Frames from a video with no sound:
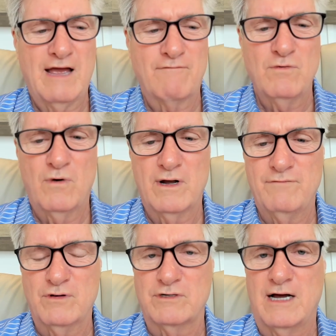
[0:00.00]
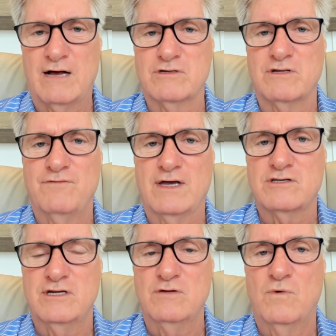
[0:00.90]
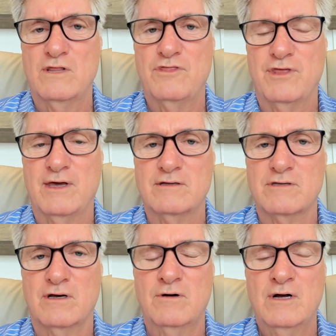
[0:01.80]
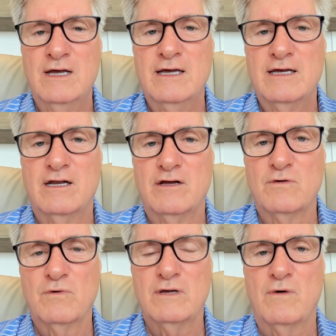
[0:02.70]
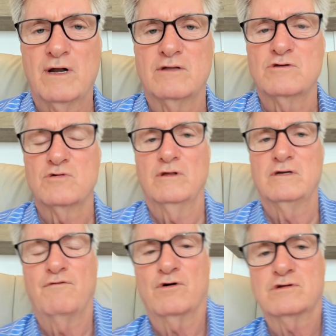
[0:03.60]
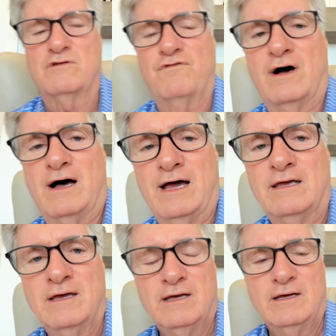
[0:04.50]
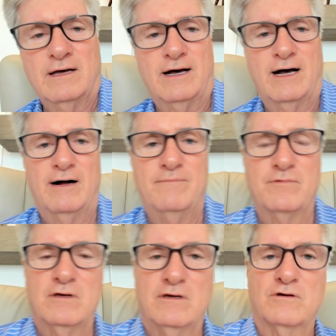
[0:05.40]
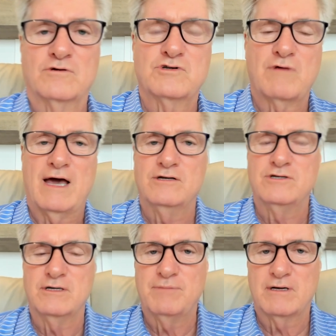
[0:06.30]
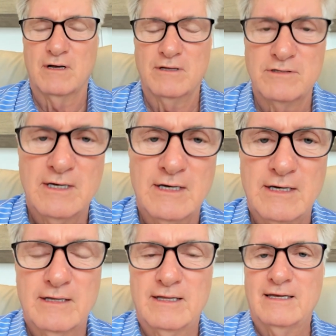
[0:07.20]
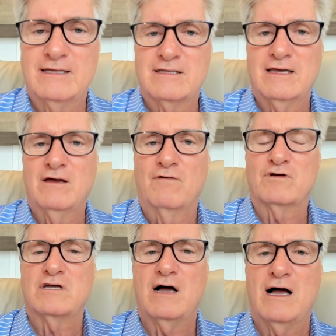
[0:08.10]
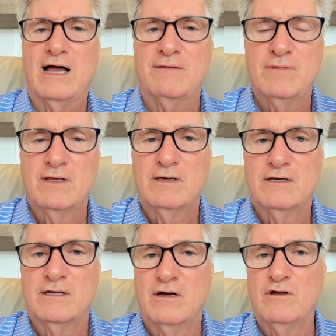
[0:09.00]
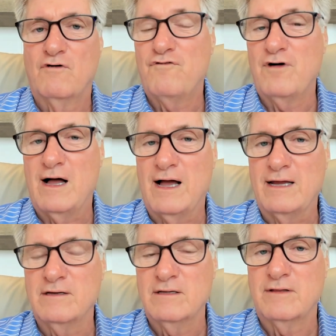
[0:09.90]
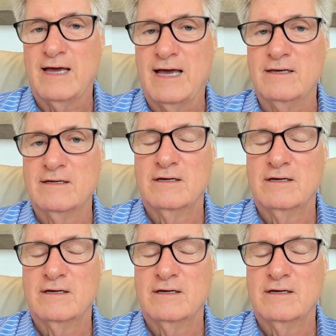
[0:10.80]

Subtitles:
every one of your dollars invested in one thing? So, you know, you really want to truly diversify your strategy because it over time, you know, you'll find that,